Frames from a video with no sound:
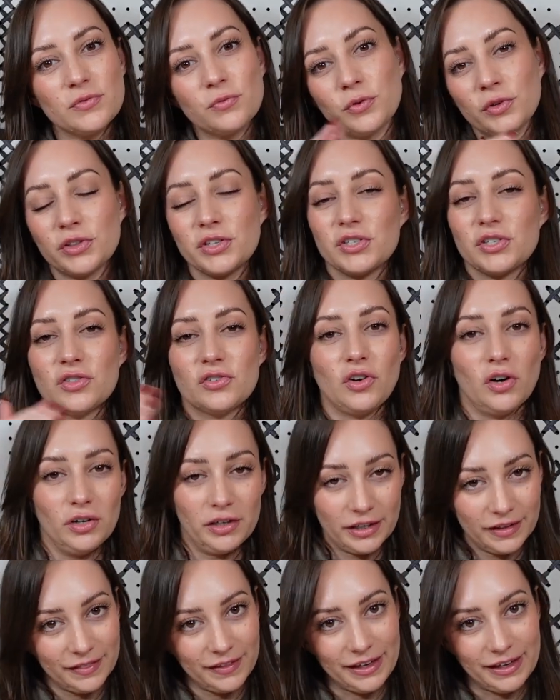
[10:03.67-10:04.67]
for the
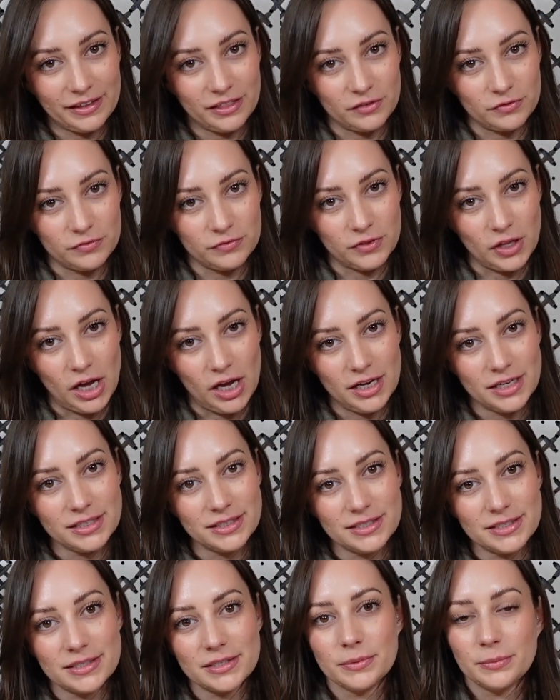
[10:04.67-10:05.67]
starting length of
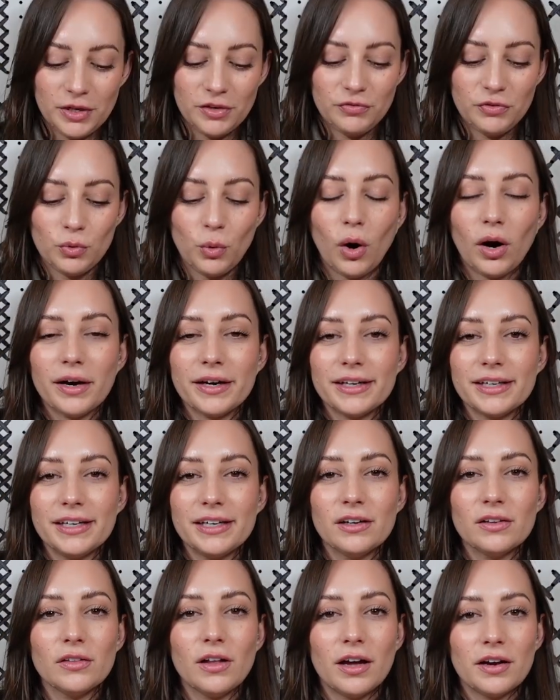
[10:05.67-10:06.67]
floss. But if you are getting
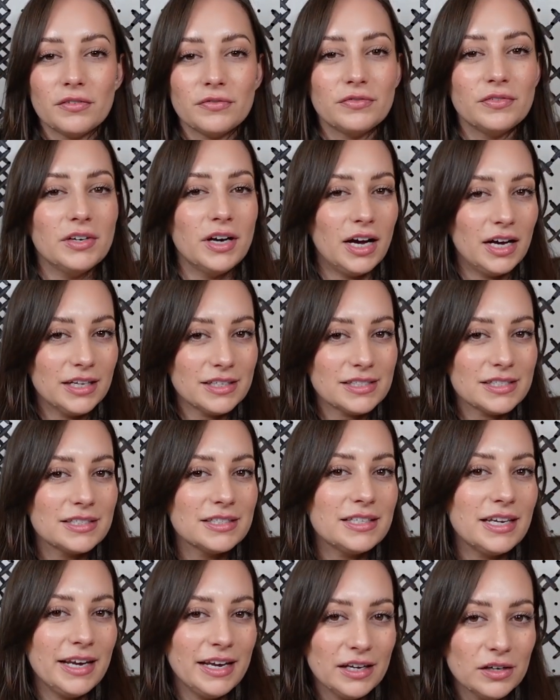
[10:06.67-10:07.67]
a lot of knots and
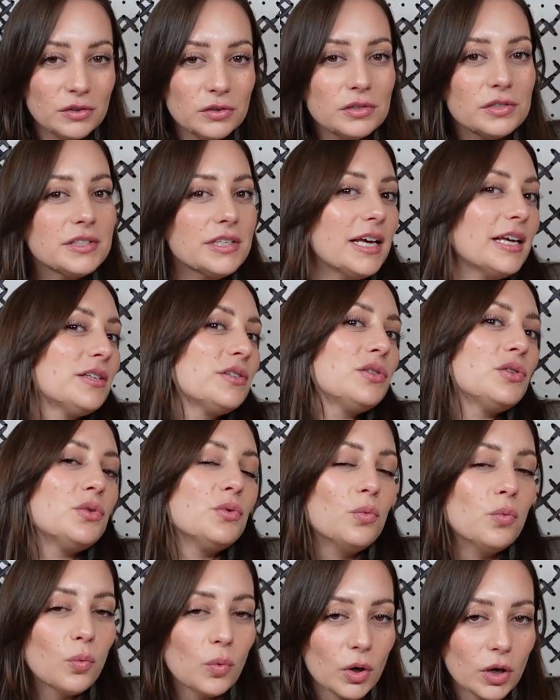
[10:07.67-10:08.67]
tangles as you
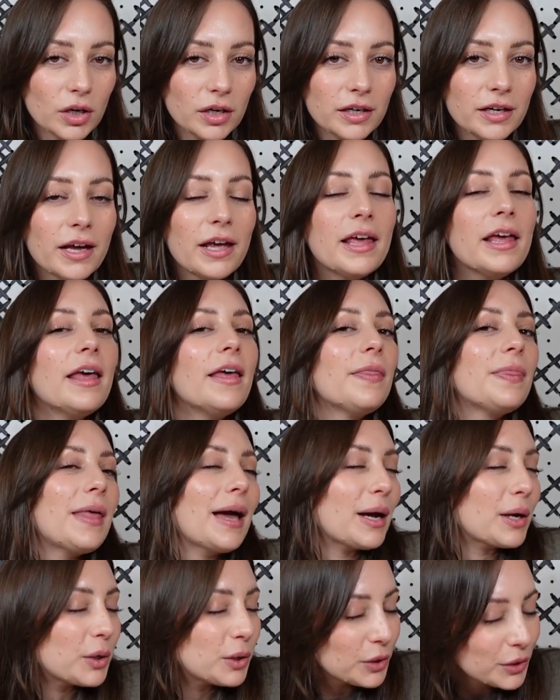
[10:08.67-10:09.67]
work,
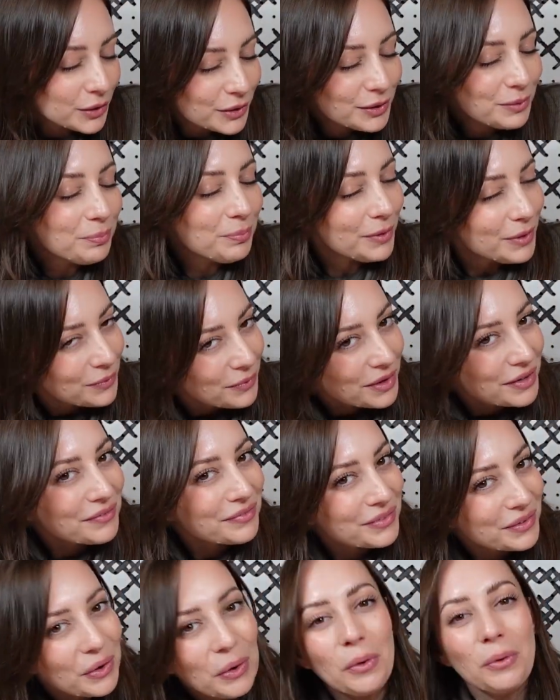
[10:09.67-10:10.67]
that could be one of
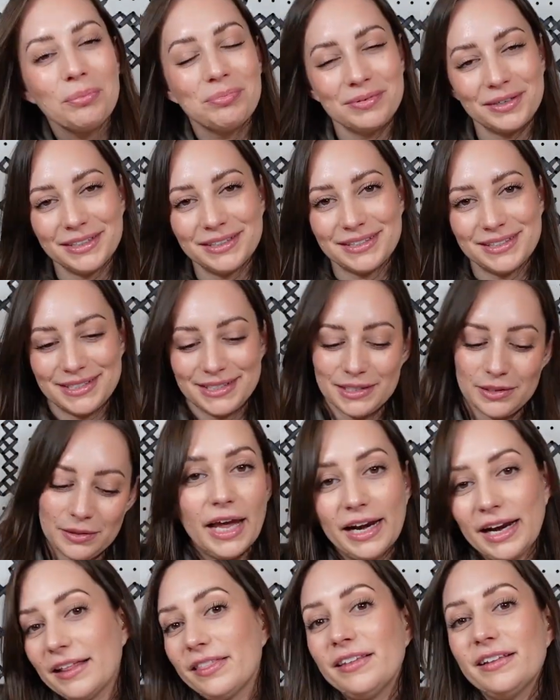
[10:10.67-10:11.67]
the culprits.
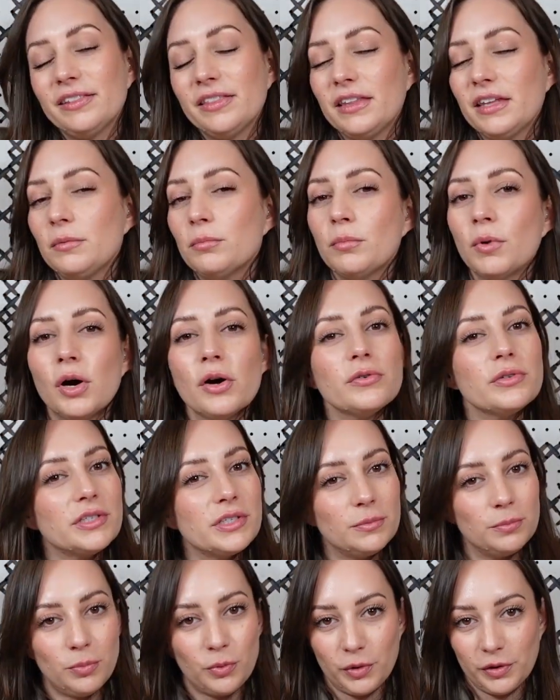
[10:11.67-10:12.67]
And I think the most
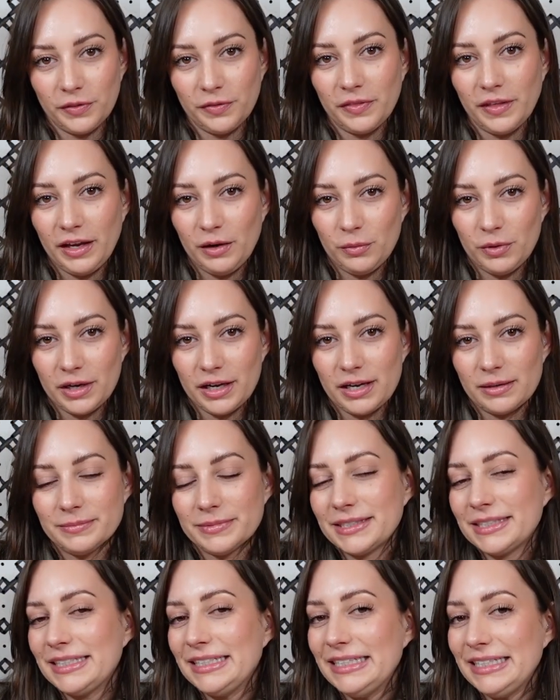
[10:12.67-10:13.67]
important thing when it
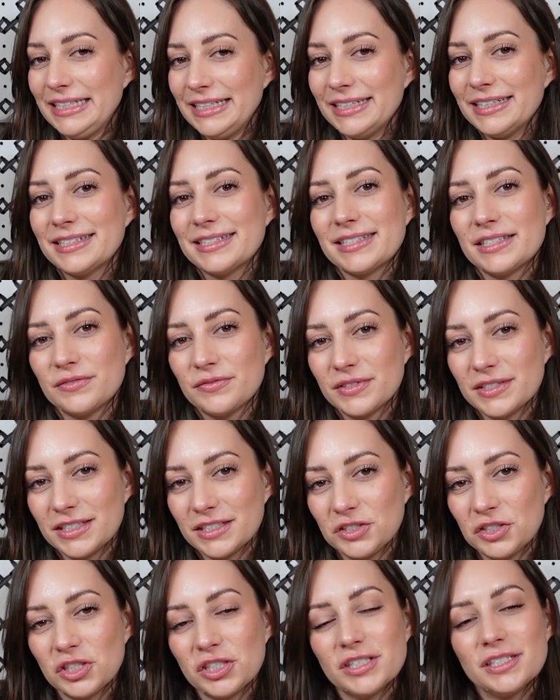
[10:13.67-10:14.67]
comes to neatness of
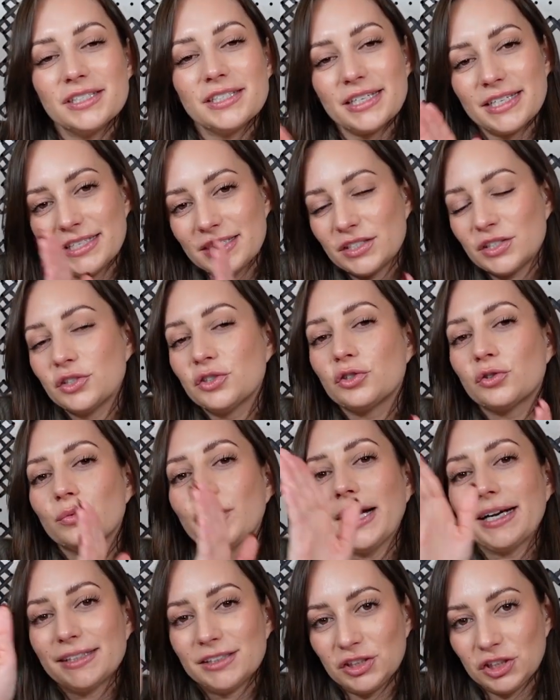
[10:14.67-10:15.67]
stitches is the
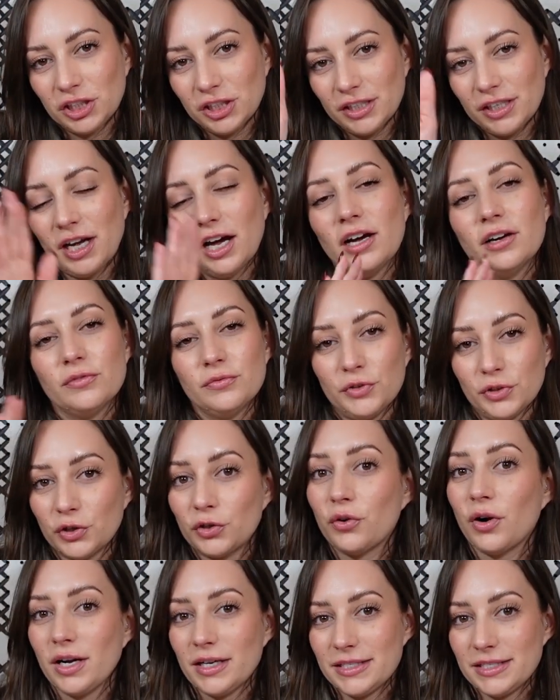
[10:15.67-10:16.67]
direction of your
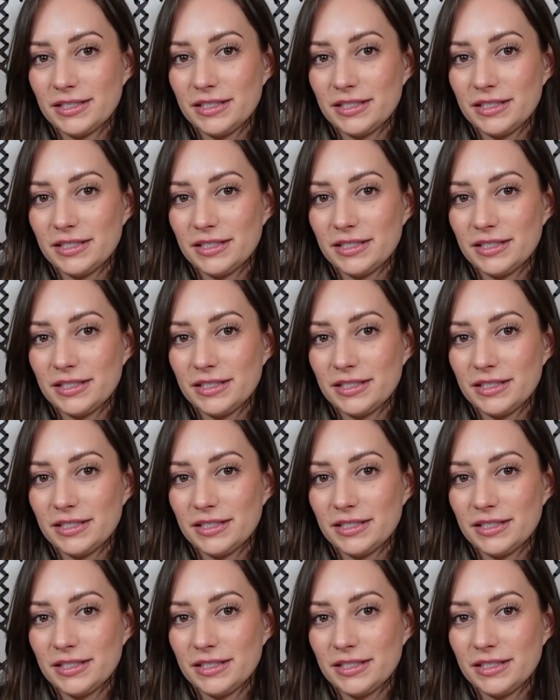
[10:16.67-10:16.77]
cross